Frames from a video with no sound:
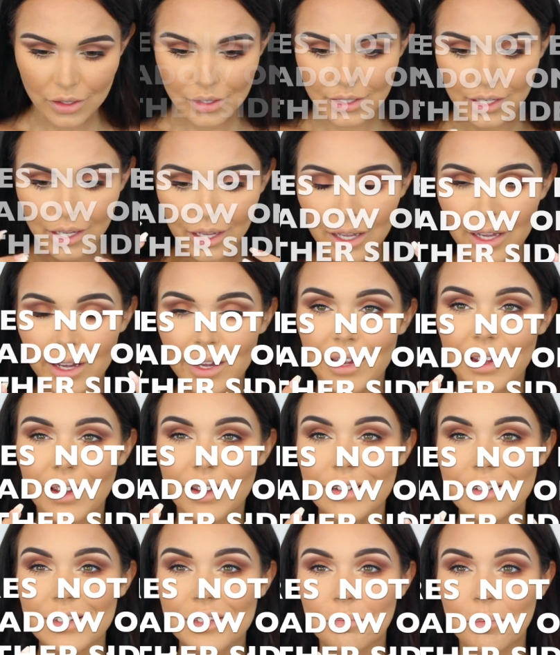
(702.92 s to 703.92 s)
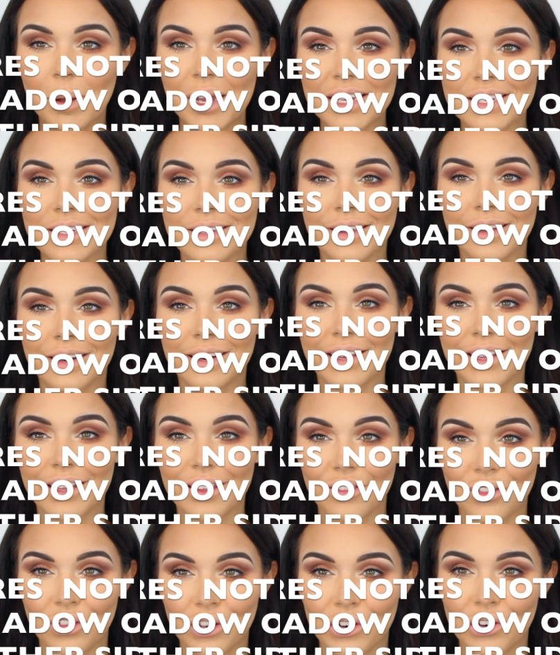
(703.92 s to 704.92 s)
So here's
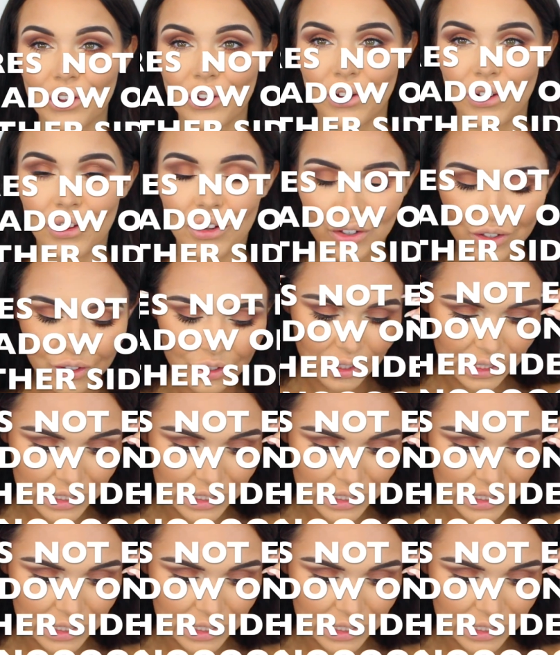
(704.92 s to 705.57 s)
basically the look